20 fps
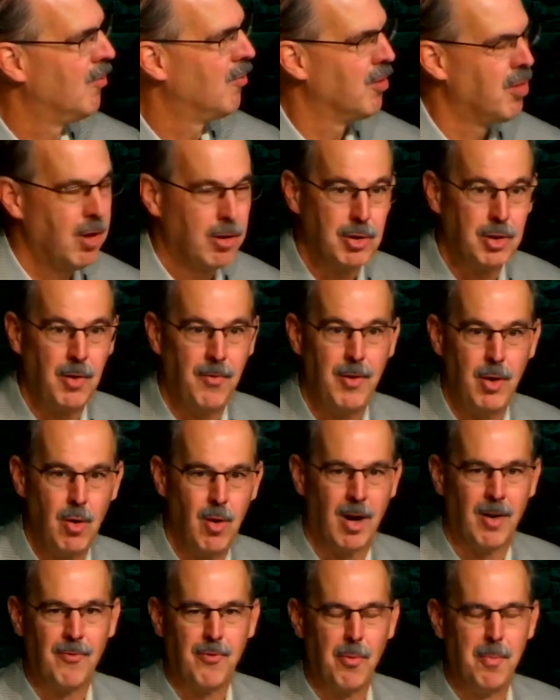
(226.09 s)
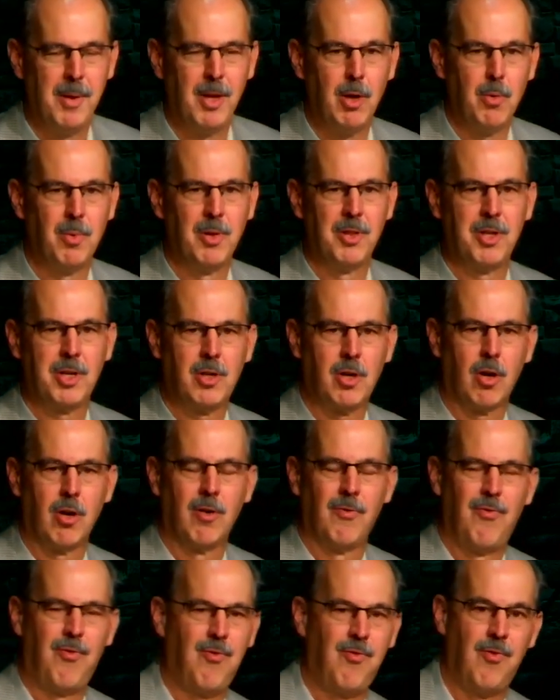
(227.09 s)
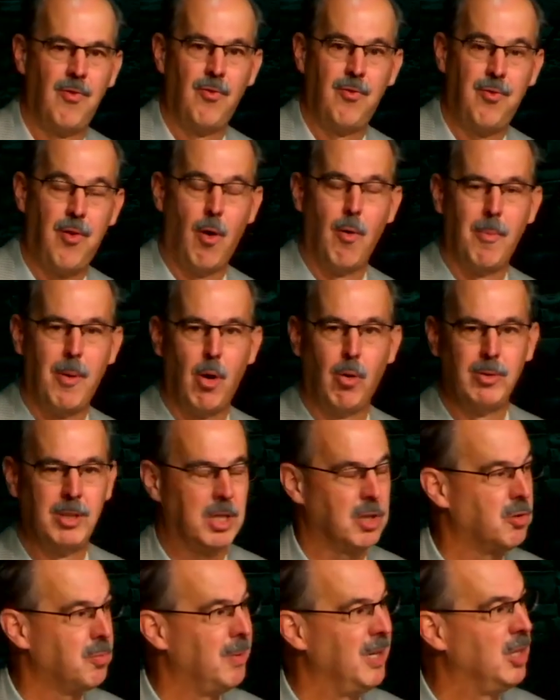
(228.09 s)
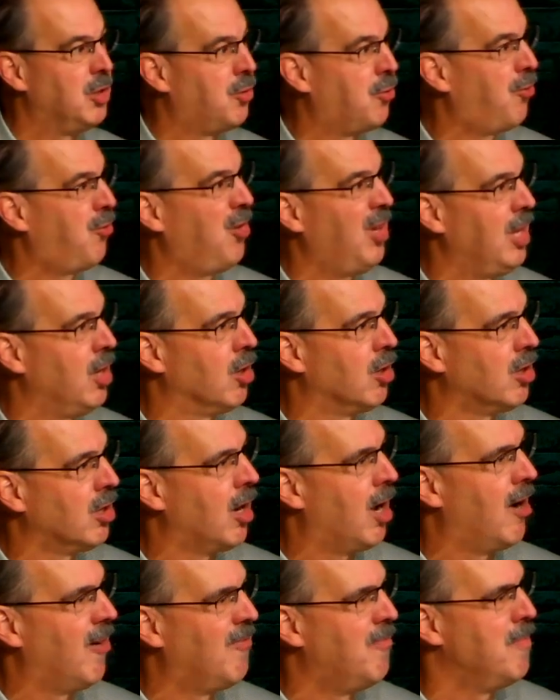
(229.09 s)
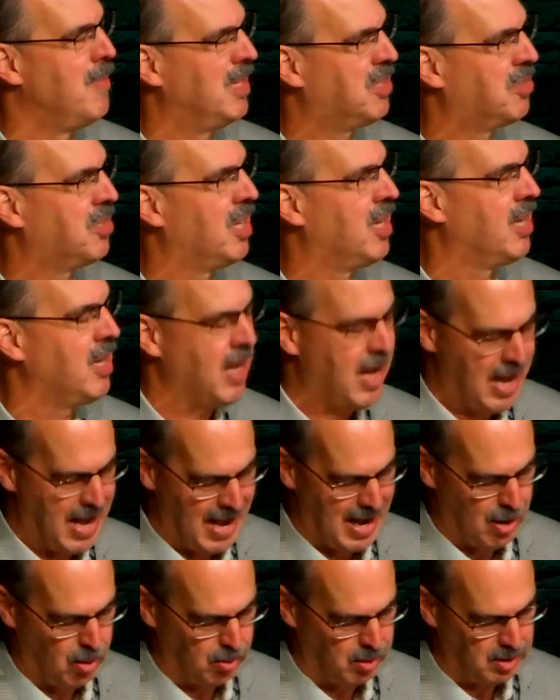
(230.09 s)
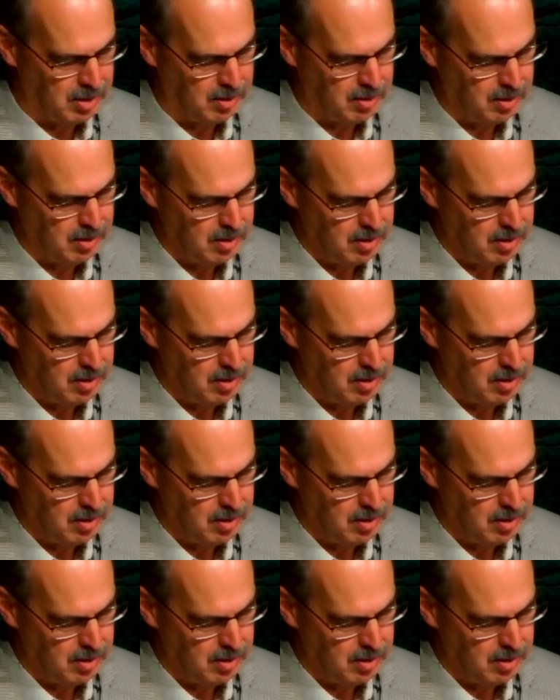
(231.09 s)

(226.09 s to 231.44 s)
For those of you who aren't familiar with the term, FOMO just means fear of missing out.